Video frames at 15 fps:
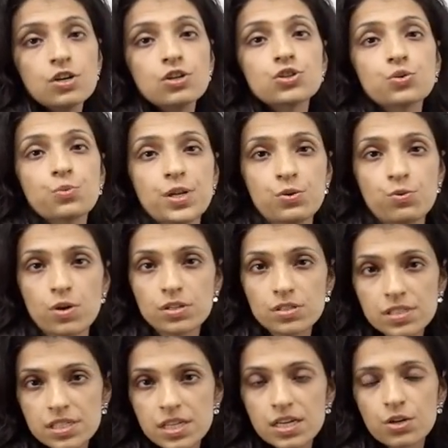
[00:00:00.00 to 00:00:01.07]
So when you want to
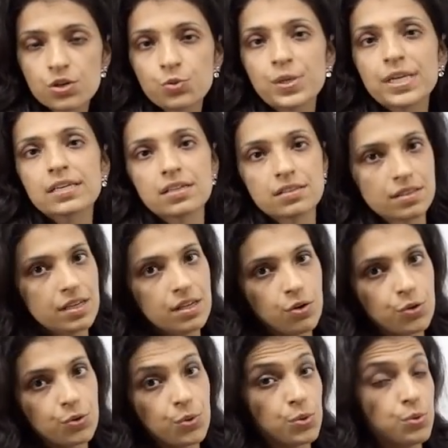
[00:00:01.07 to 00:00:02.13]
say you're doing nothing,
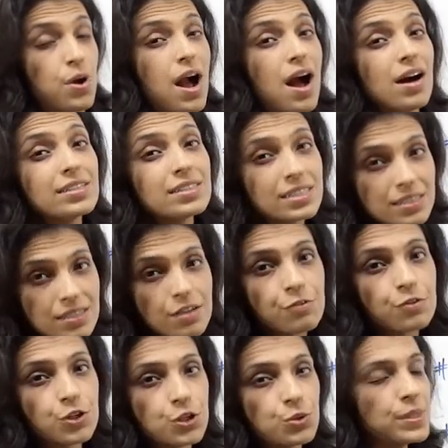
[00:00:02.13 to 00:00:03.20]
or you want to ask
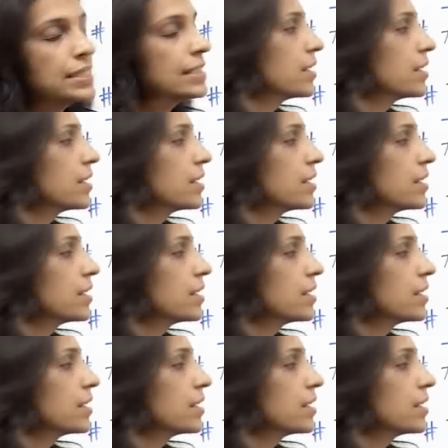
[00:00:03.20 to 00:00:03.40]
if you're doing